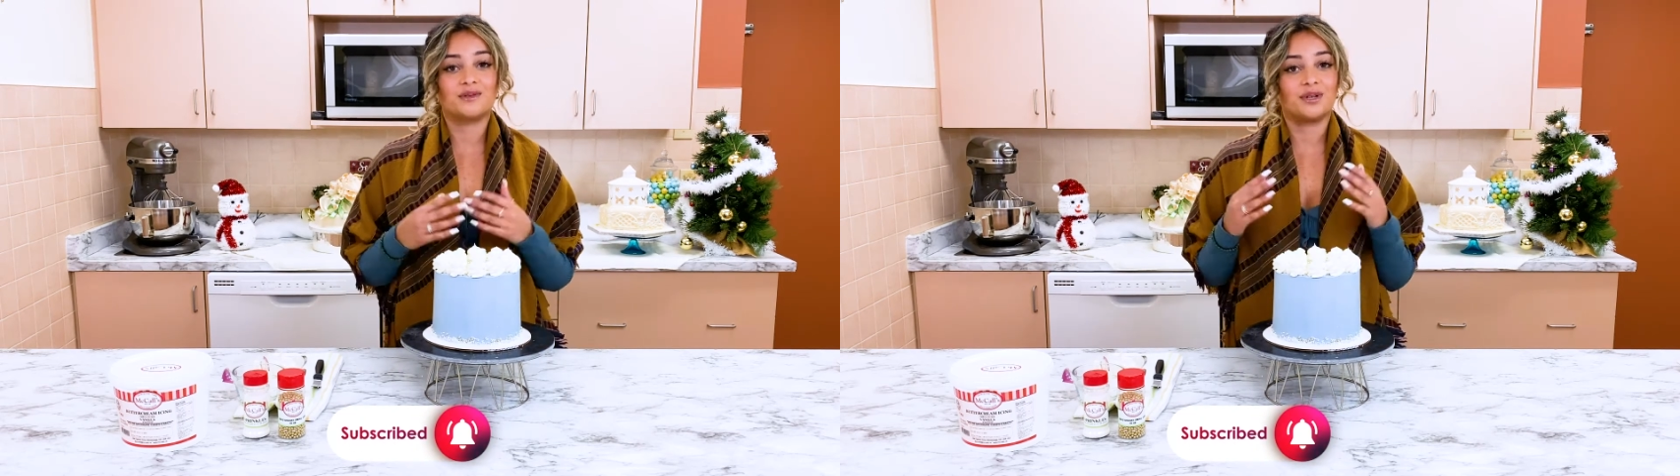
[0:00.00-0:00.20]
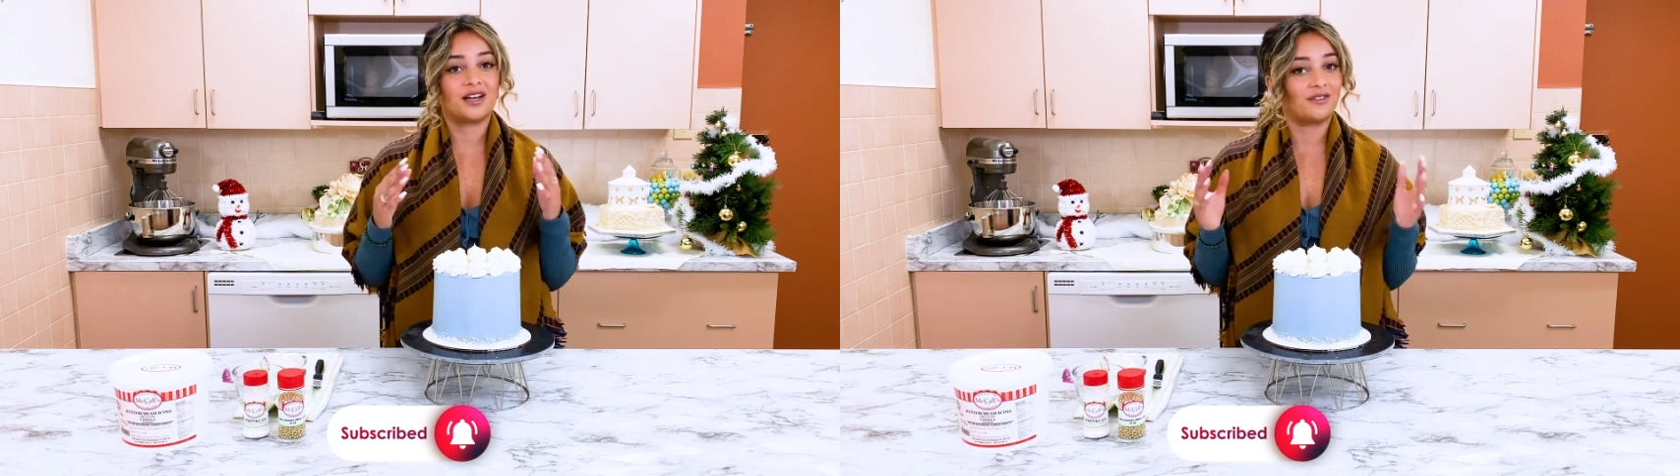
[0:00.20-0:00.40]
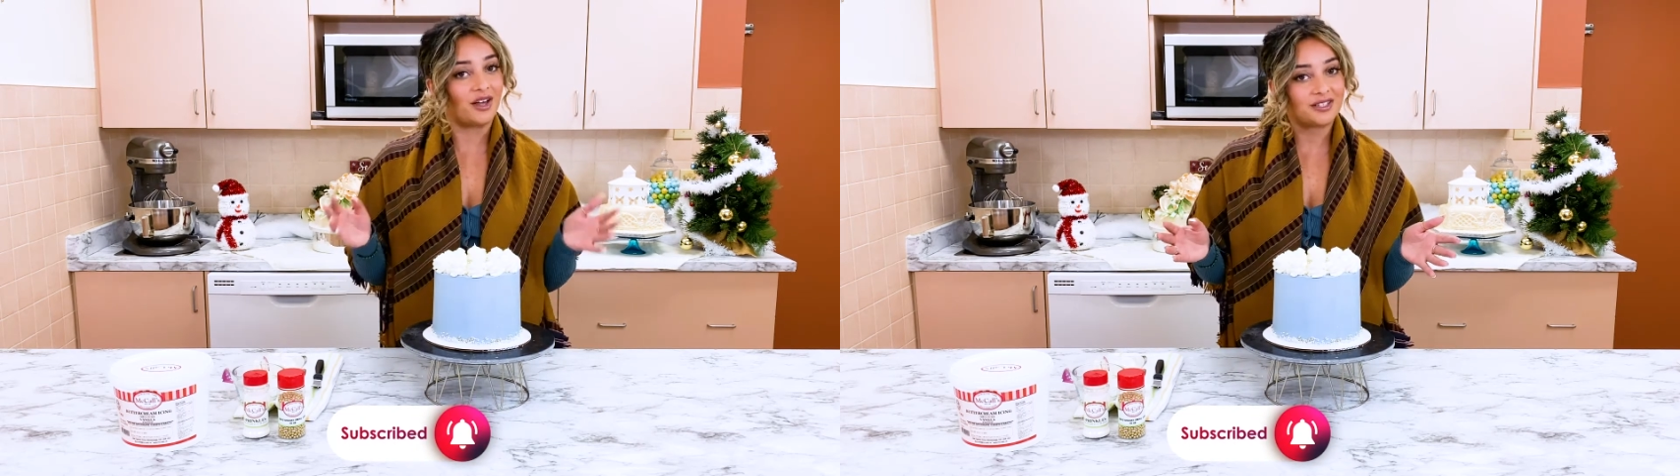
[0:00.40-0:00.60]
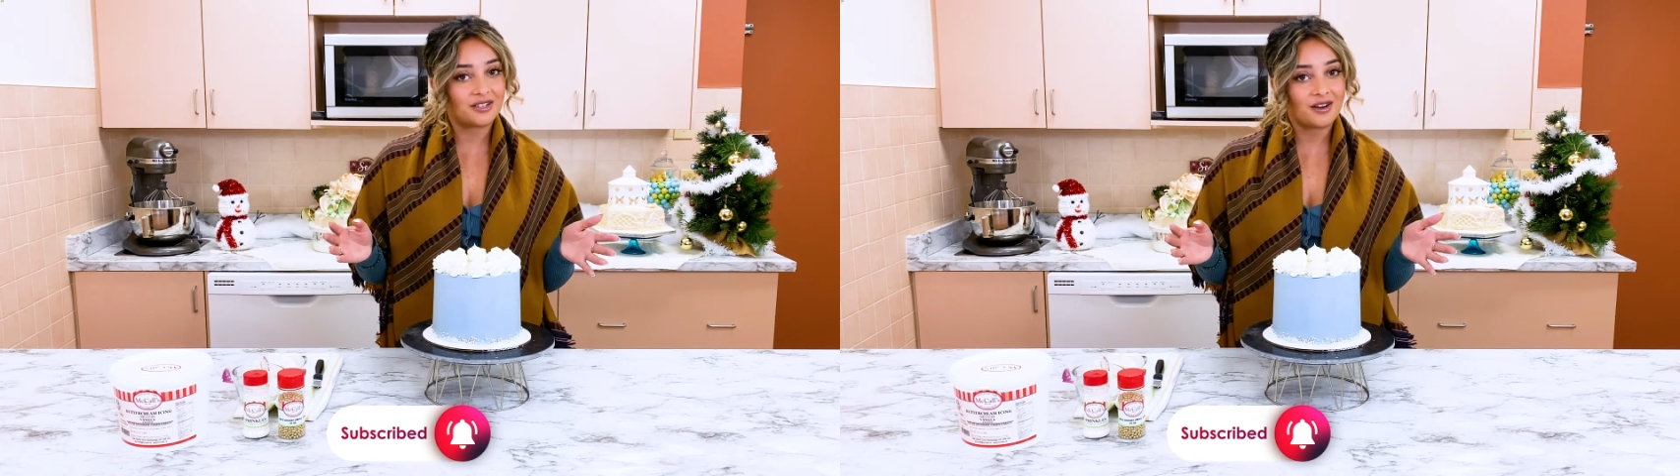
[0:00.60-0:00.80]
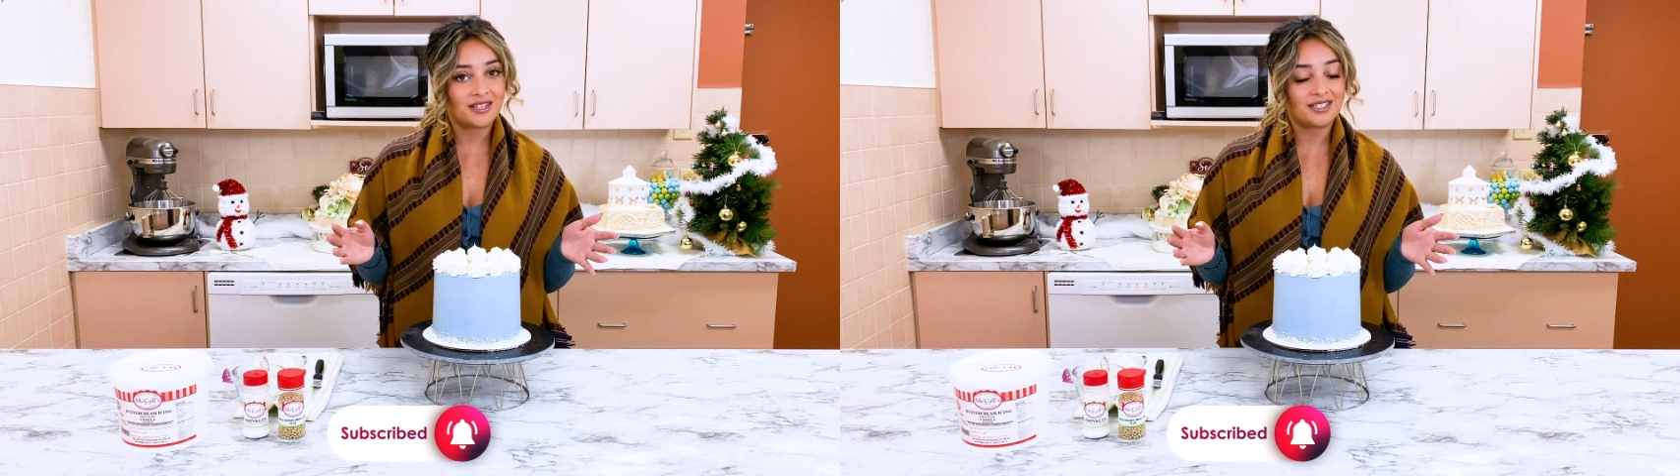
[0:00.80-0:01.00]
We have lots of
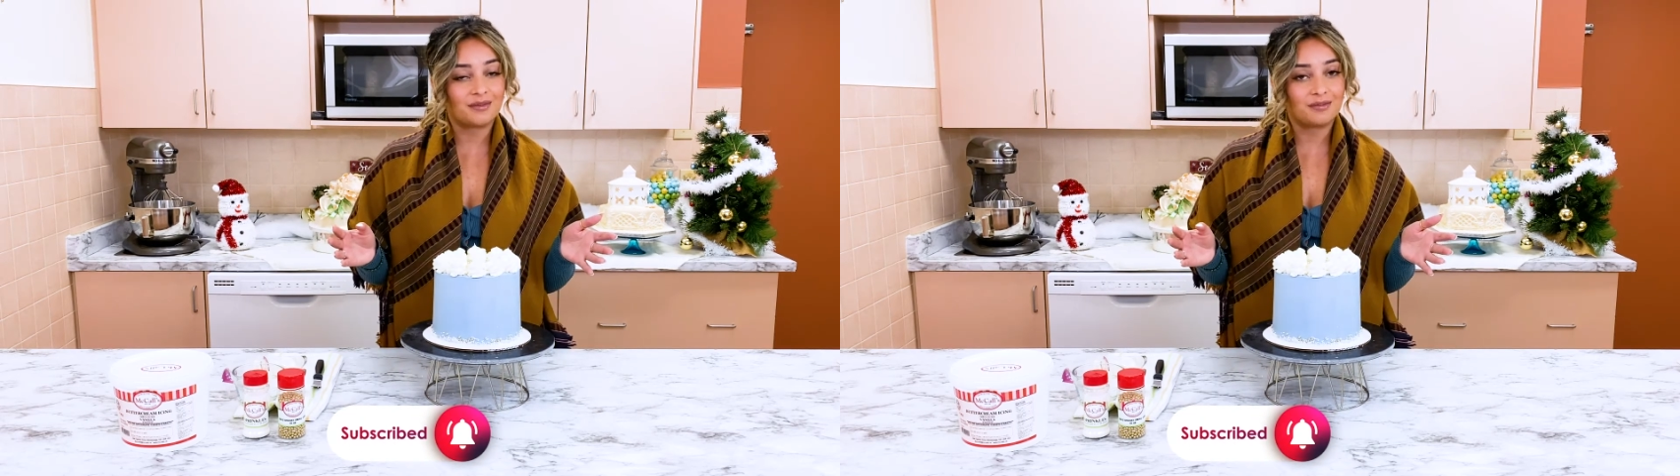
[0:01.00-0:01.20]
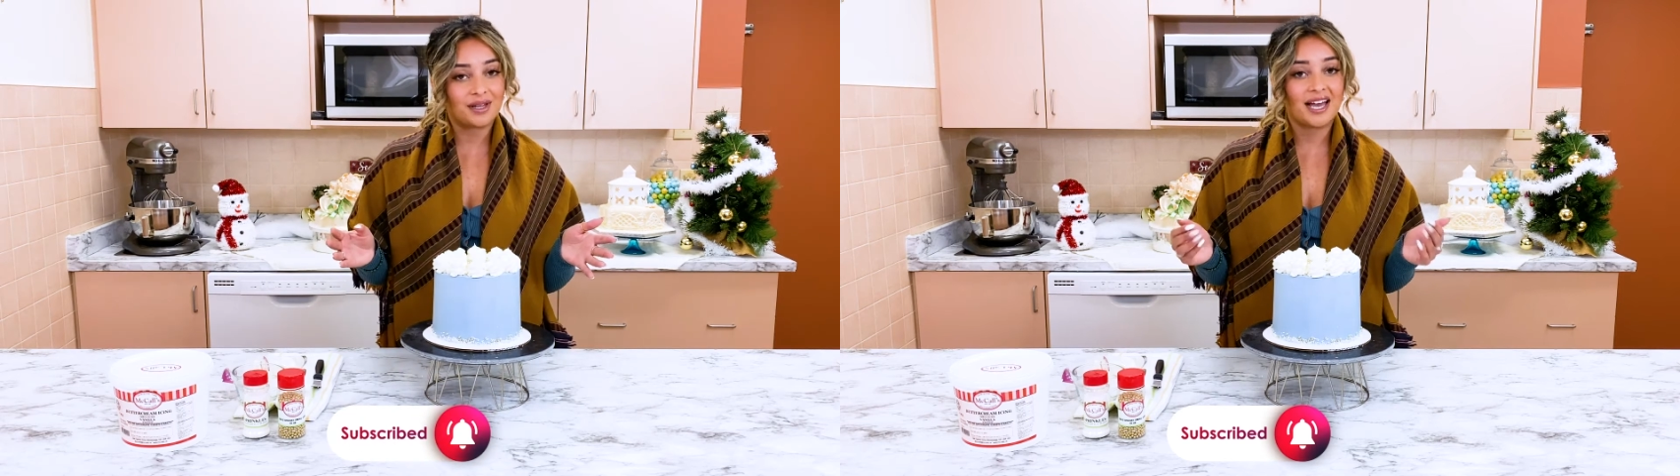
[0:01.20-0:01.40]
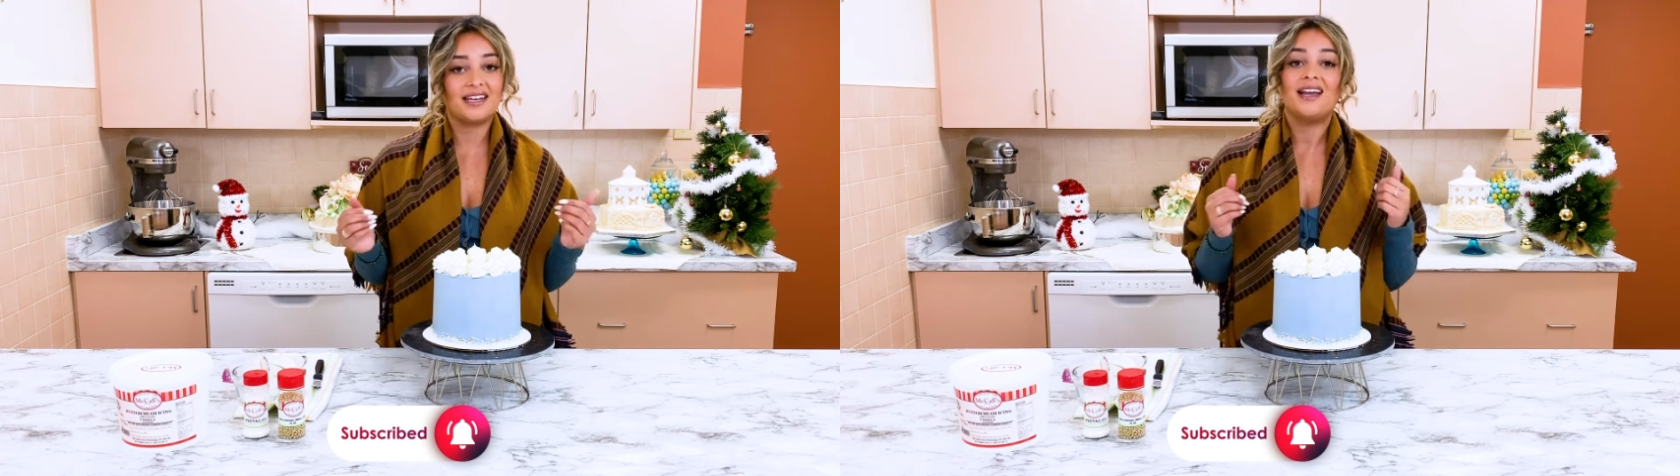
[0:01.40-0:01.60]
content planned,